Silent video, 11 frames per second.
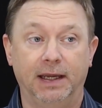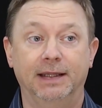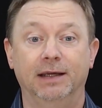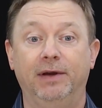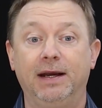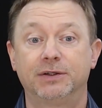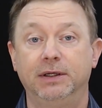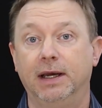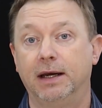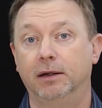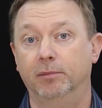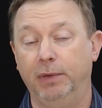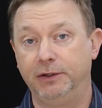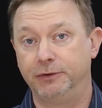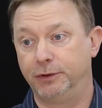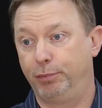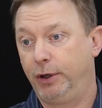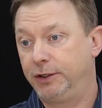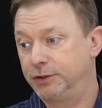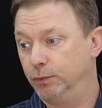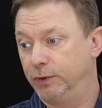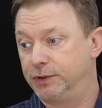and they've actually got major
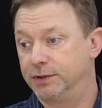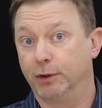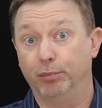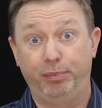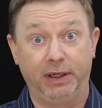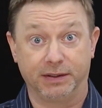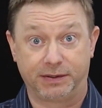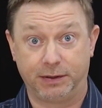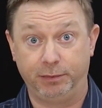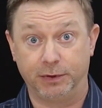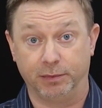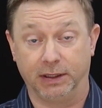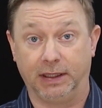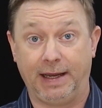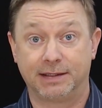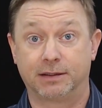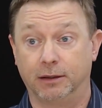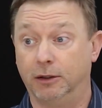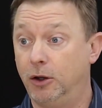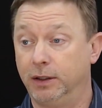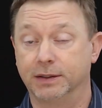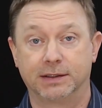depression, which is their biggest symptom that lasts the
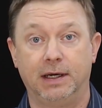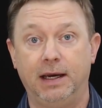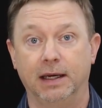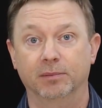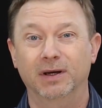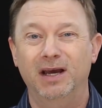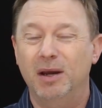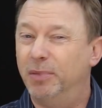longest time,